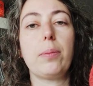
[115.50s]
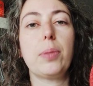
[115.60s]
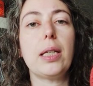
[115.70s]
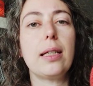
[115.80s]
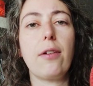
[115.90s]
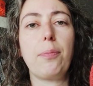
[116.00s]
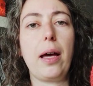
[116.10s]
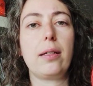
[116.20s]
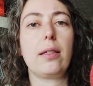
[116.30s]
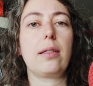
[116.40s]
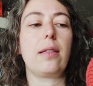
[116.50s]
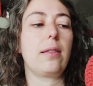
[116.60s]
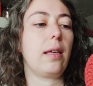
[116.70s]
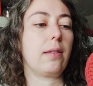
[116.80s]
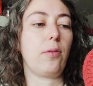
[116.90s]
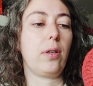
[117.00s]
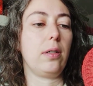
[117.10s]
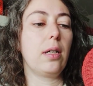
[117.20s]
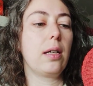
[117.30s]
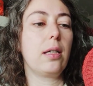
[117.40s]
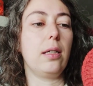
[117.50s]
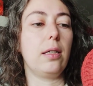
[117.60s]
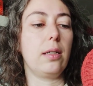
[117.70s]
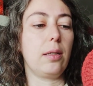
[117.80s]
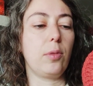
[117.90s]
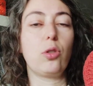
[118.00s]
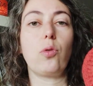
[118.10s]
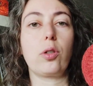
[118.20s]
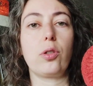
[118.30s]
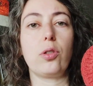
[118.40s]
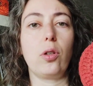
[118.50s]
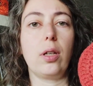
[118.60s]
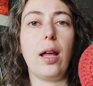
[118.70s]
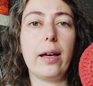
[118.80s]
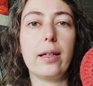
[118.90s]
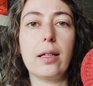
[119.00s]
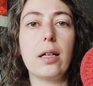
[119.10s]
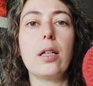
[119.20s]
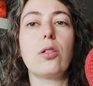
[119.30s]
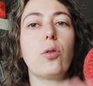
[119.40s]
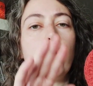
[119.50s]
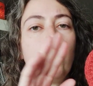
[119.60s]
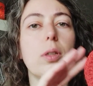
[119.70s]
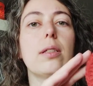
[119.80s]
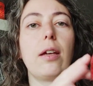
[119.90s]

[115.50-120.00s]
PDF patterns, I think there are some instructions online, so you will